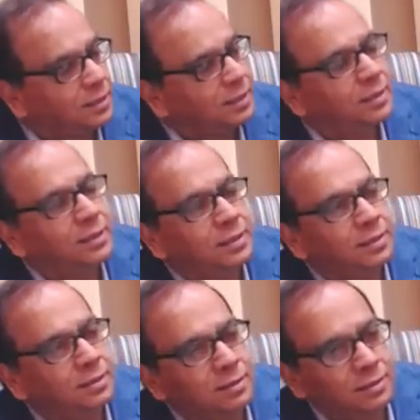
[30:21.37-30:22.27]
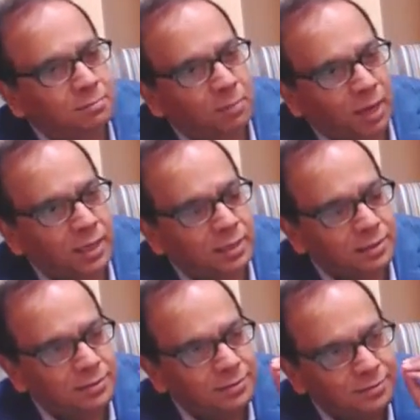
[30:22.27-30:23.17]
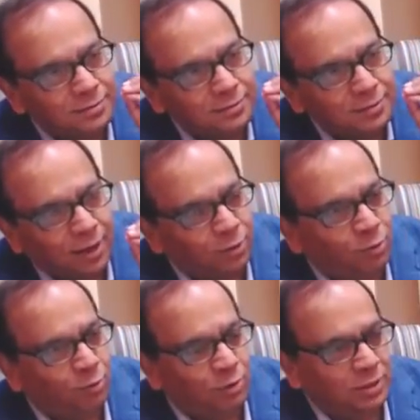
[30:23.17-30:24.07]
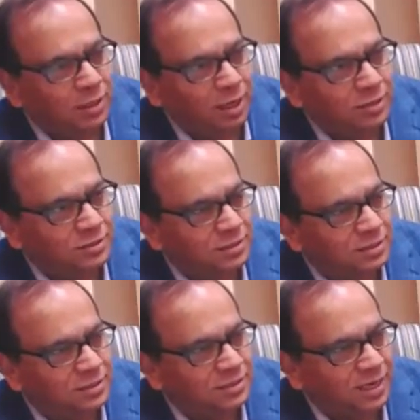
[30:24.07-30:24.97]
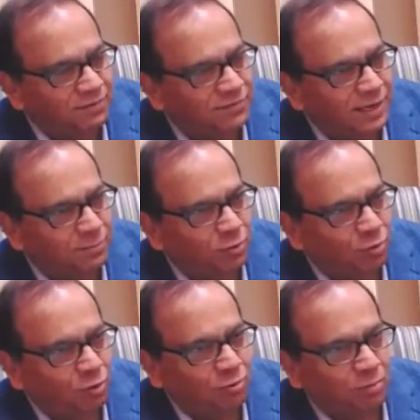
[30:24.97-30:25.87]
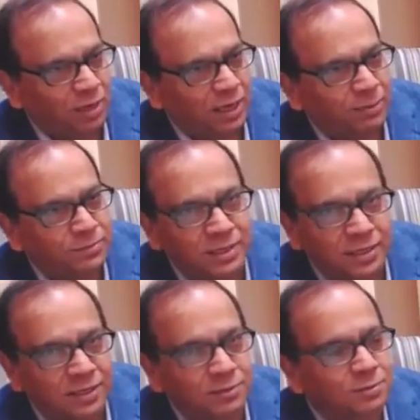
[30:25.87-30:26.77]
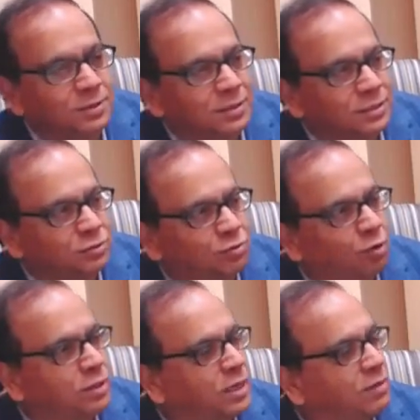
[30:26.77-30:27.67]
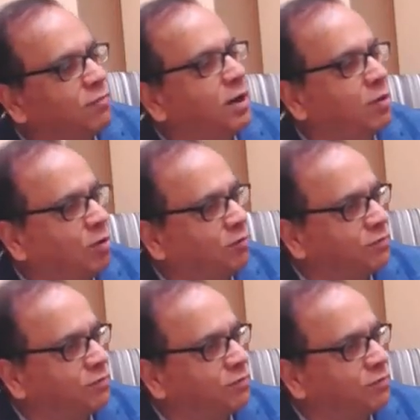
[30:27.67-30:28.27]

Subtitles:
In my, I don't know whether I'll see this lifetime or not, but I'm telling you, it is not that far off.